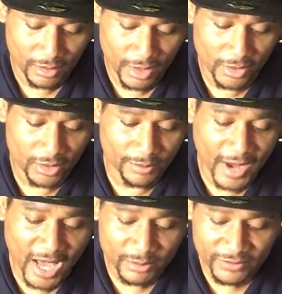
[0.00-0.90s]
And on the
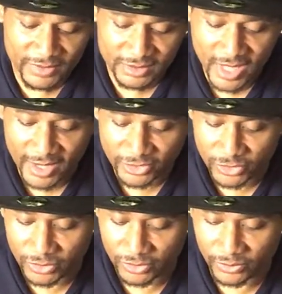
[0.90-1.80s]
bottom of this deck
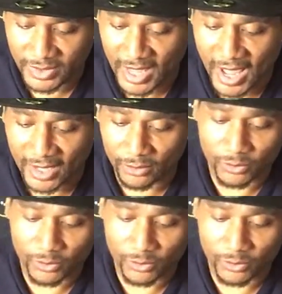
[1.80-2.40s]
too, we got